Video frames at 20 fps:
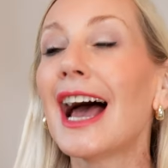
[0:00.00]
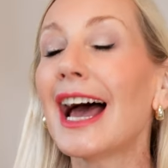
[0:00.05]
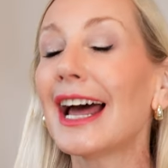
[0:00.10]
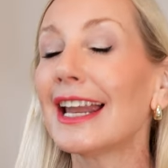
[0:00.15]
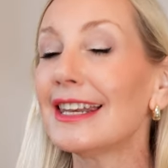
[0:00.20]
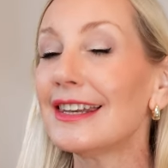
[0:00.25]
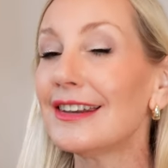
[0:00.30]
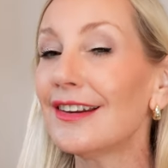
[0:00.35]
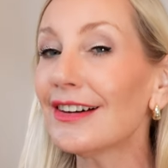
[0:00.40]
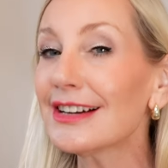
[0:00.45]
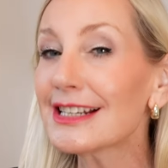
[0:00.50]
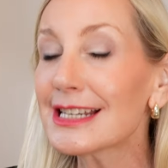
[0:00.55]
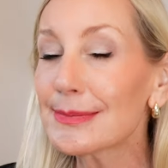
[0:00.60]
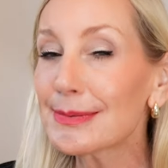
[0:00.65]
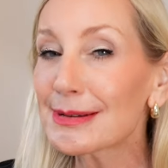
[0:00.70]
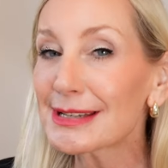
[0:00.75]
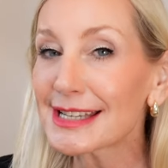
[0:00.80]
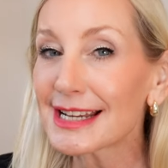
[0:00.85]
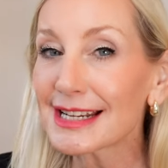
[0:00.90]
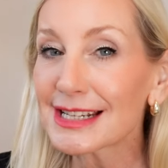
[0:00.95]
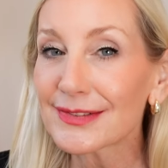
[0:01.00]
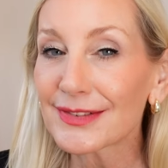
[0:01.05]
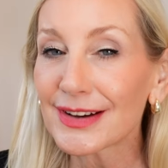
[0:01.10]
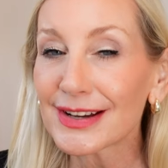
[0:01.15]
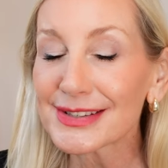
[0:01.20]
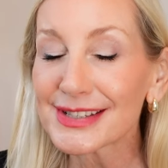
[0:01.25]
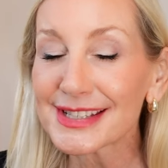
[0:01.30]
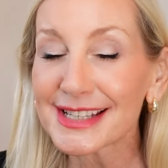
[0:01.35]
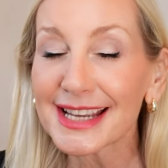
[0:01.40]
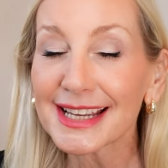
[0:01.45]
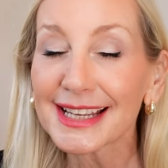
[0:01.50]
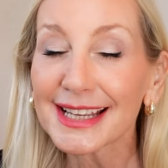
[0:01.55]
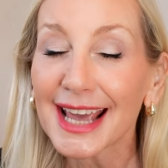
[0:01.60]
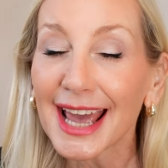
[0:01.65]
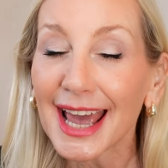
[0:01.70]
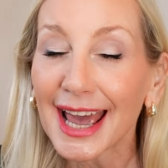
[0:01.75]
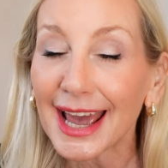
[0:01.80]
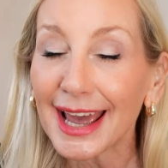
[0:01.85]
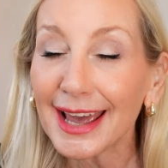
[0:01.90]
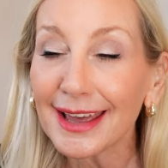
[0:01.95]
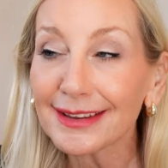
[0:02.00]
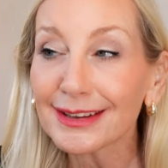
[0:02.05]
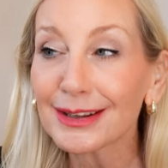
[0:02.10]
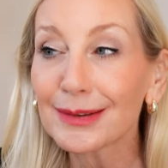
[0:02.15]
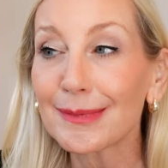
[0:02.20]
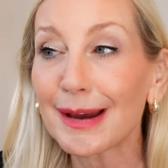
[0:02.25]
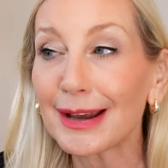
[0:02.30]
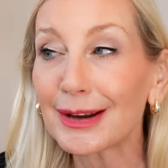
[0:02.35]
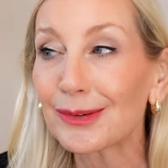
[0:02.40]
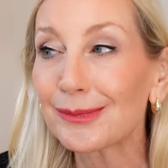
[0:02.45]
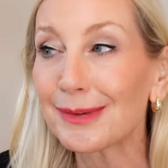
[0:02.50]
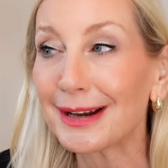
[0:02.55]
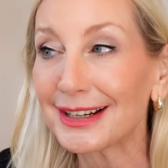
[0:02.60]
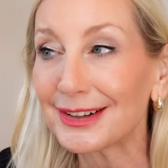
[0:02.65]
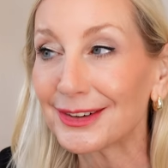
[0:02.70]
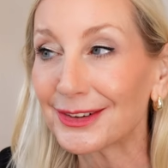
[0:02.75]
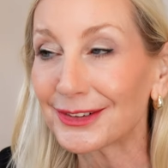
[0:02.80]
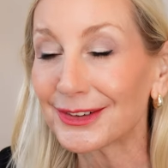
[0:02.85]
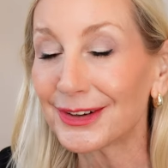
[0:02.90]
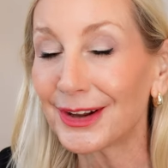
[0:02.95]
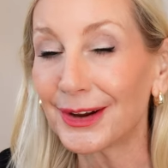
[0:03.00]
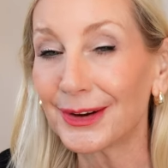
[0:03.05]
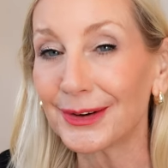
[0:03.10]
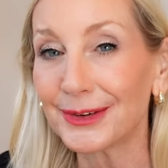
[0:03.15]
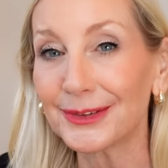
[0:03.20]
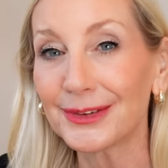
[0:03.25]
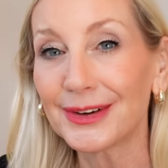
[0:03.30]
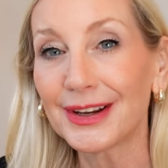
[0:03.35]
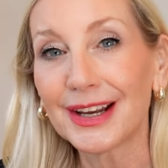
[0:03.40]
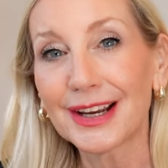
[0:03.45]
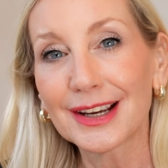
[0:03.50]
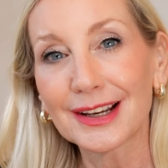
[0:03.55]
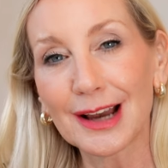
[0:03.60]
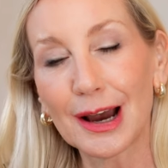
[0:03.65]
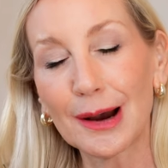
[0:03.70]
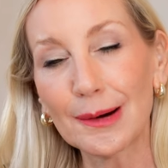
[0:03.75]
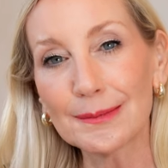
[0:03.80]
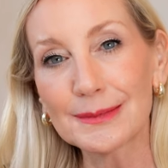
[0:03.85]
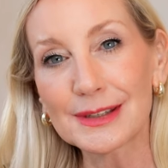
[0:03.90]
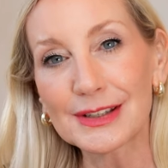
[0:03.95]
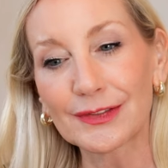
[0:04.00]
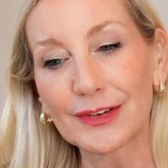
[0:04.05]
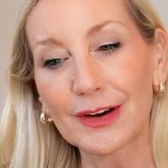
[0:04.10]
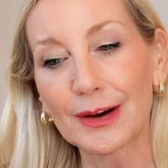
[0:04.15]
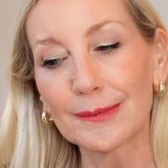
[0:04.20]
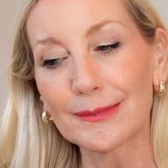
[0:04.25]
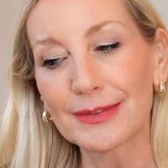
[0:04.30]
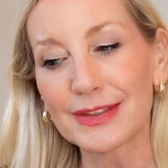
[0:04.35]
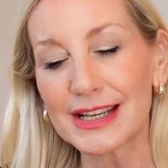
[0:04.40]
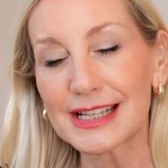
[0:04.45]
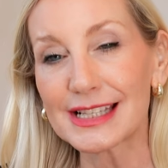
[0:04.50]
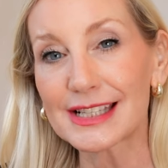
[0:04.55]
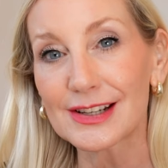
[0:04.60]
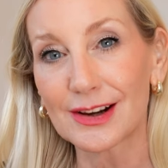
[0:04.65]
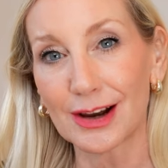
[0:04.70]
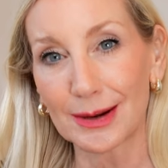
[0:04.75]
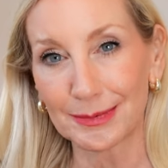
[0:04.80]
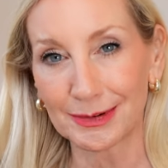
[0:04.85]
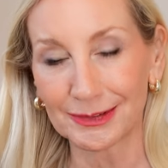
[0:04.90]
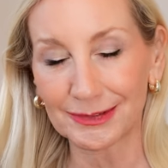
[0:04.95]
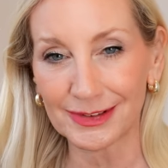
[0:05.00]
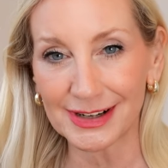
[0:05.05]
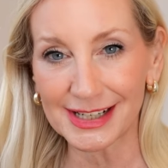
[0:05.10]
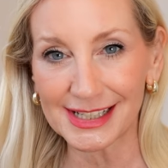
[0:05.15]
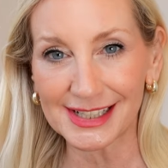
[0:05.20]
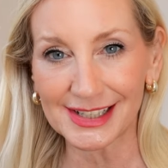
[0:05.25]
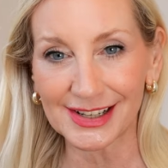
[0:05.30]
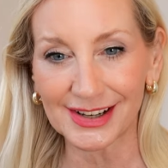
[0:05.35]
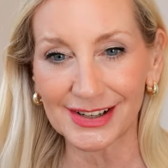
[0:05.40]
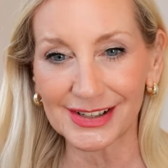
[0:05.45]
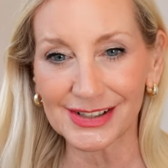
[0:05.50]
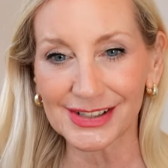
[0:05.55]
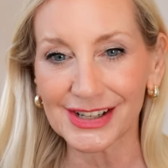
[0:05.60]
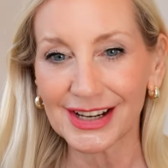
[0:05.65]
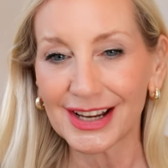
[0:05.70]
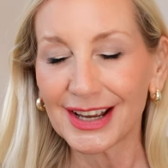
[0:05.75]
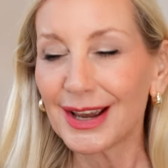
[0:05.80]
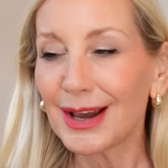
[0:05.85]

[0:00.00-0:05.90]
and 90% of our skincare, you may or may not know, comes from this type of research,